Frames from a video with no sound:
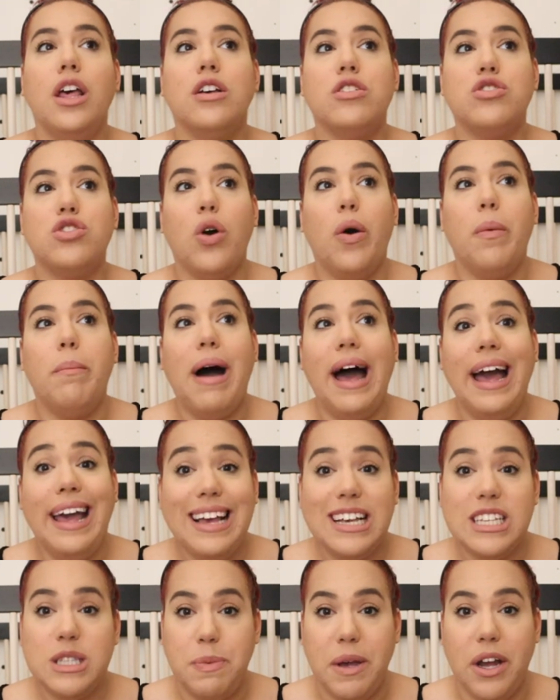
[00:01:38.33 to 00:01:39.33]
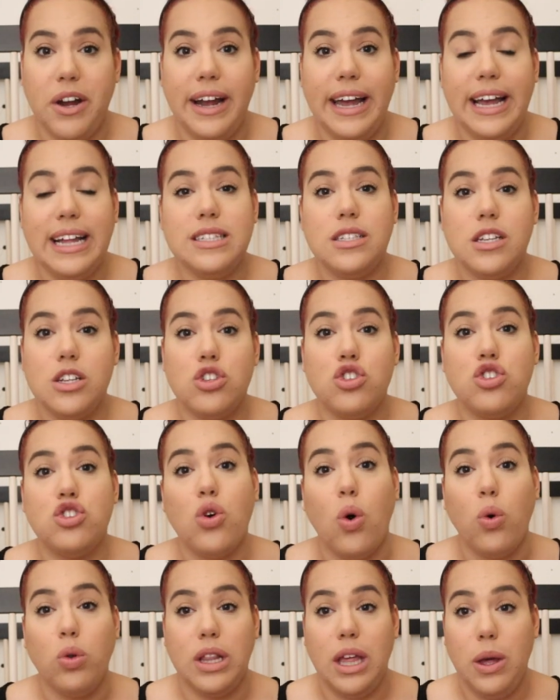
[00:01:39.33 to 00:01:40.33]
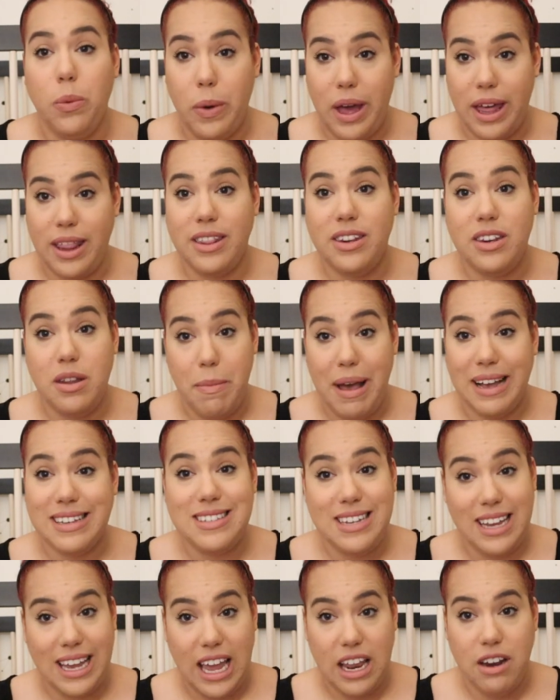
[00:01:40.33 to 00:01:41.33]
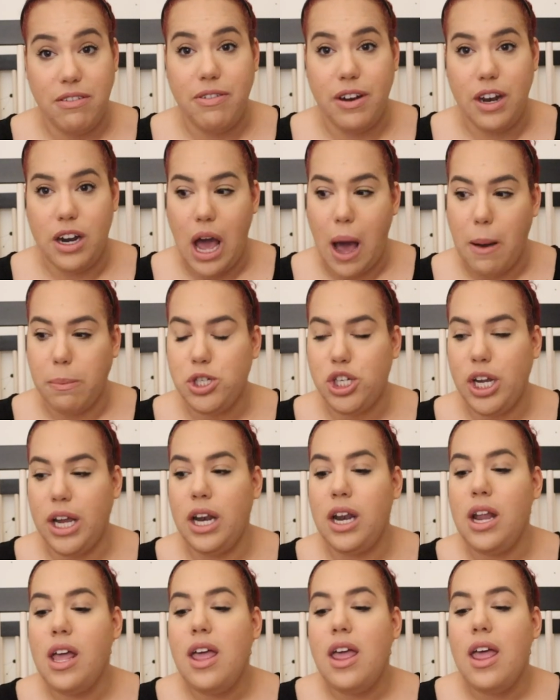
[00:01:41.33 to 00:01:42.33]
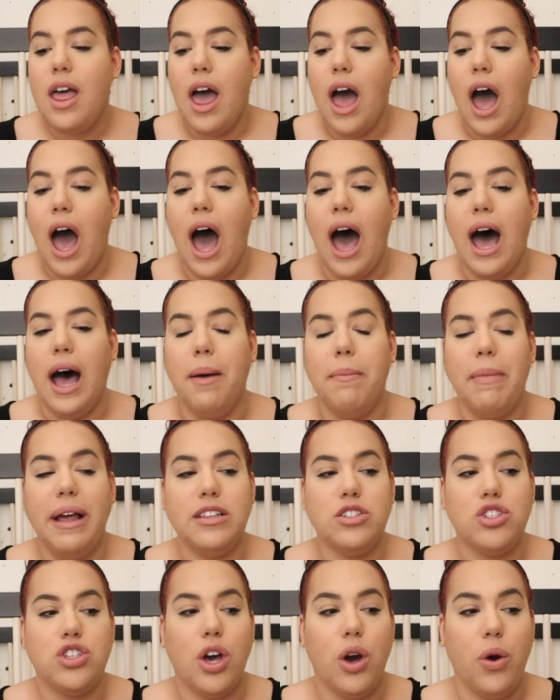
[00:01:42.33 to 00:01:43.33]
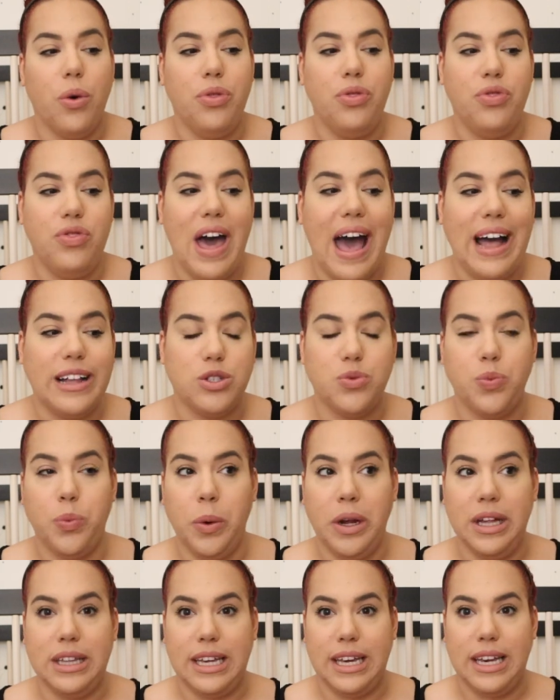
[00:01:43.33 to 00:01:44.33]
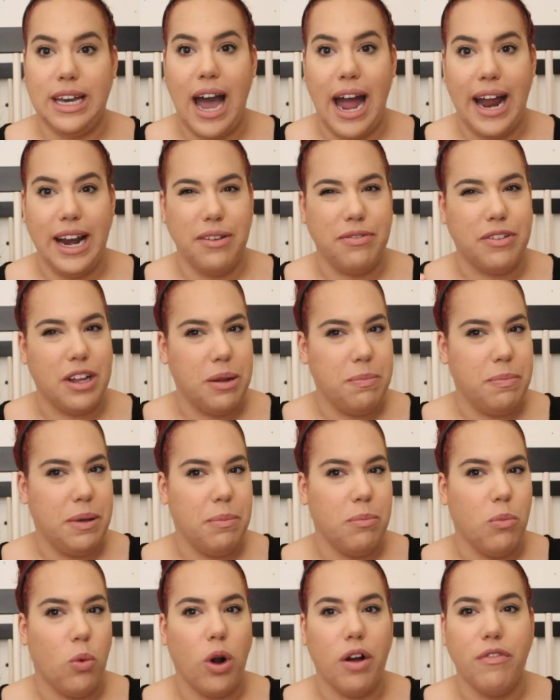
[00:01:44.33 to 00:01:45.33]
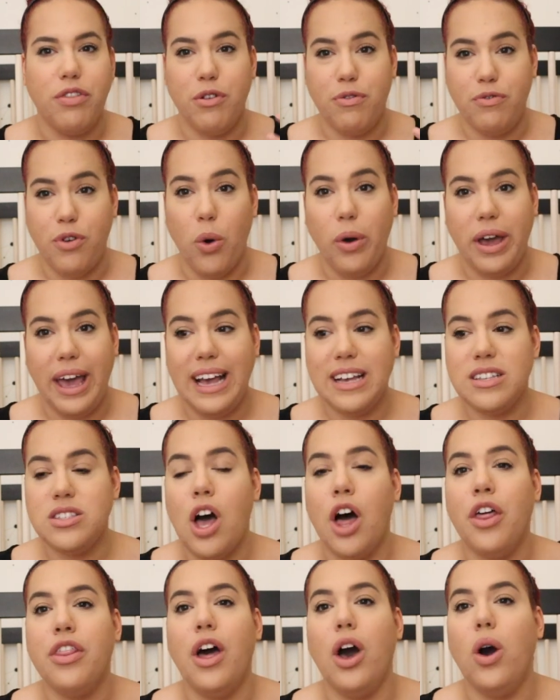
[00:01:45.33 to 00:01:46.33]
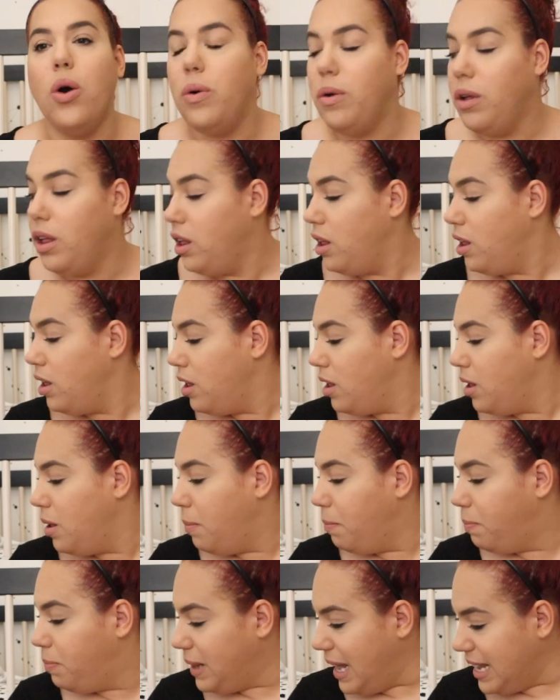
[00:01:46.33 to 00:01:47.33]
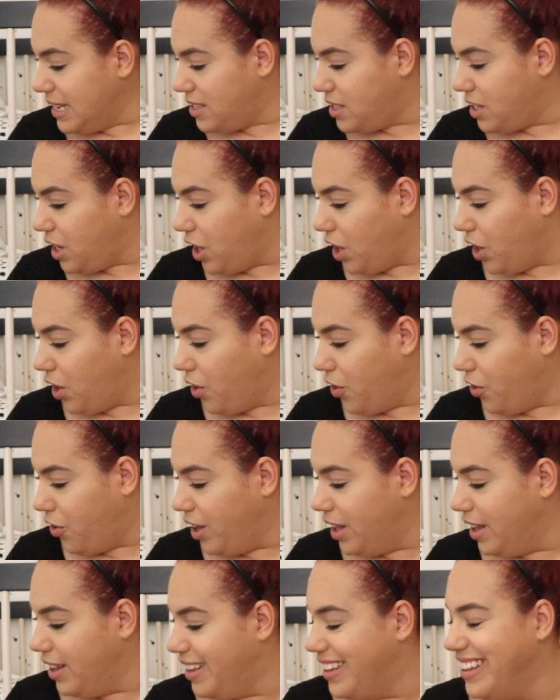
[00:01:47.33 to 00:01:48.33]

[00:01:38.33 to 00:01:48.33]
So my experience is solely with domestic infant adoption, and so that's really kind of going to be more of the focus, although bless you.